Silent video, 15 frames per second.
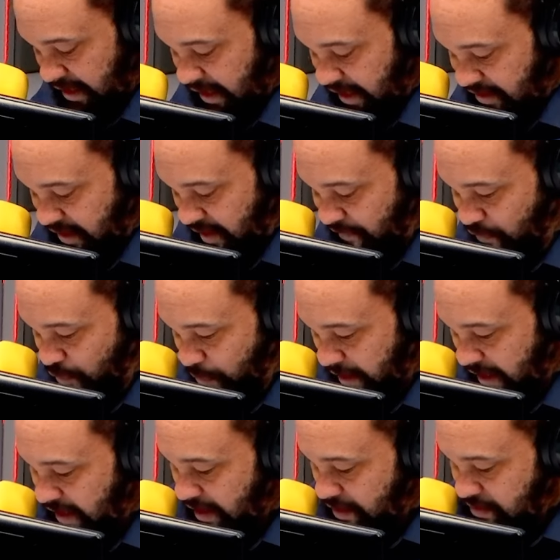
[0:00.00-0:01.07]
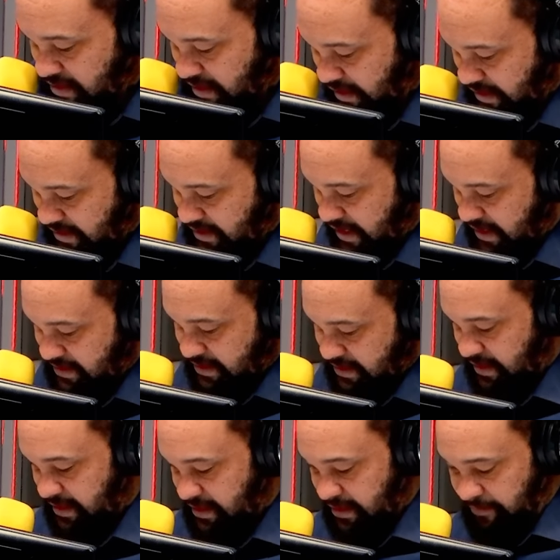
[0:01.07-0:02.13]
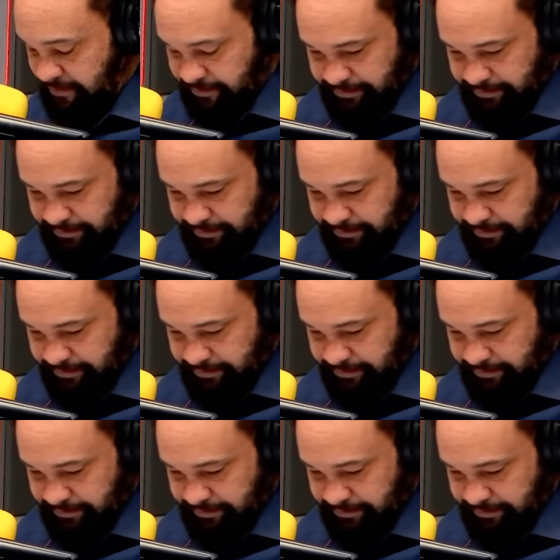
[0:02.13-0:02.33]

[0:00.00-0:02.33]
and therefore we're closing these cases, Lisa?